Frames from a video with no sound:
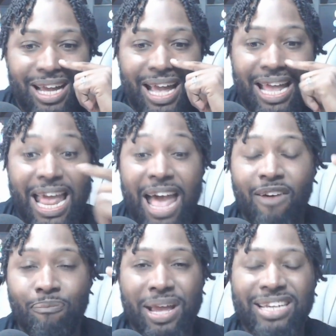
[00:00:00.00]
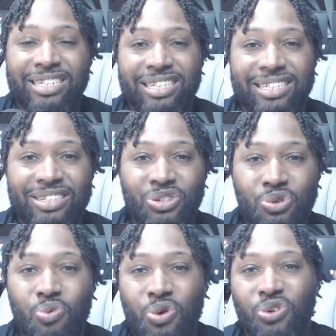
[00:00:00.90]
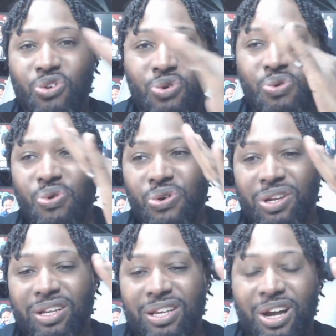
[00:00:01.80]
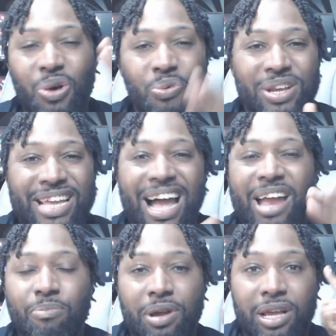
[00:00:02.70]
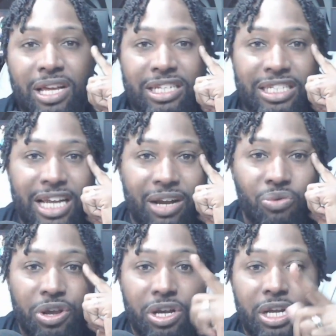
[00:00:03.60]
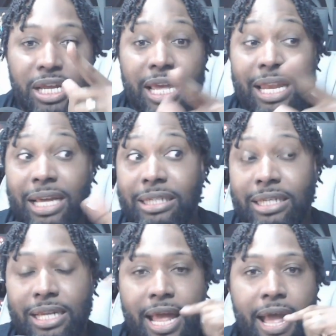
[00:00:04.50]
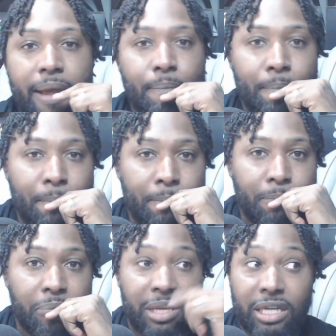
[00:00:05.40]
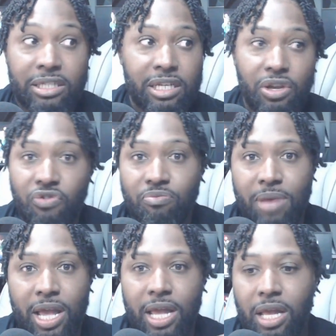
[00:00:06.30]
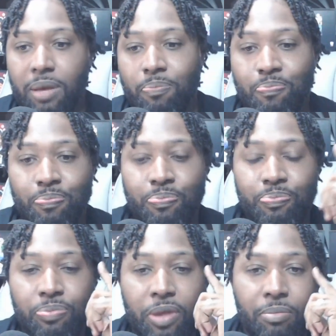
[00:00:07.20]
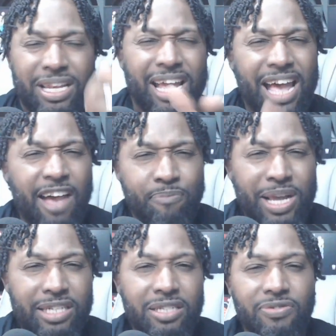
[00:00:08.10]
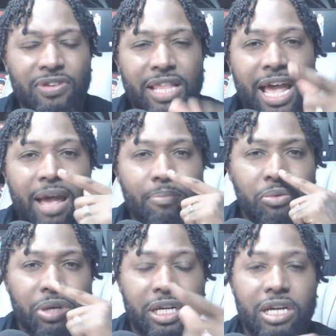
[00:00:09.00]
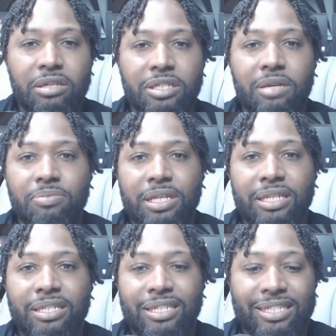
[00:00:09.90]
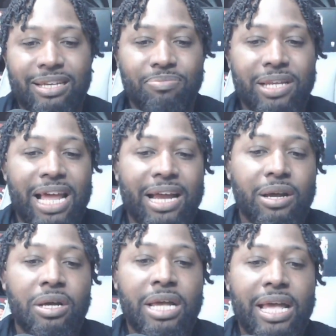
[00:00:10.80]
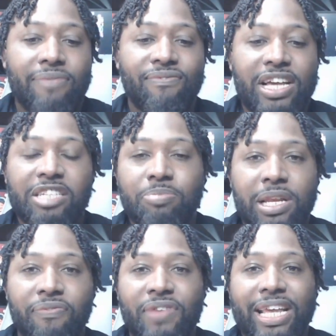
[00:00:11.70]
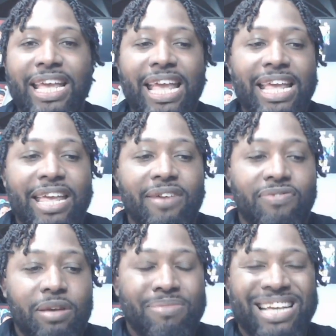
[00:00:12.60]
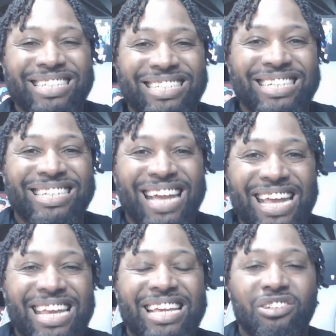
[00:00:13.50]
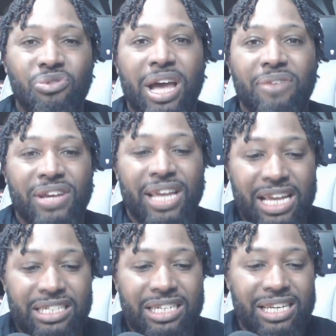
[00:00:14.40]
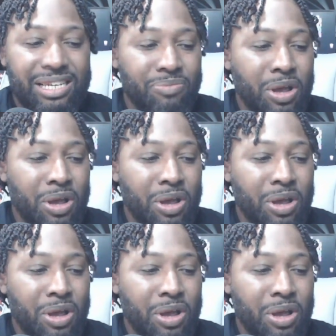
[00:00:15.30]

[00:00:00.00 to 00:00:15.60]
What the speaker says: and have patience to work toward a retirement check where you're going to get less than that, less than you've made. But they'll have patience for that. But when it comes to something like a investment, if it can't give them instantaneous gratification in the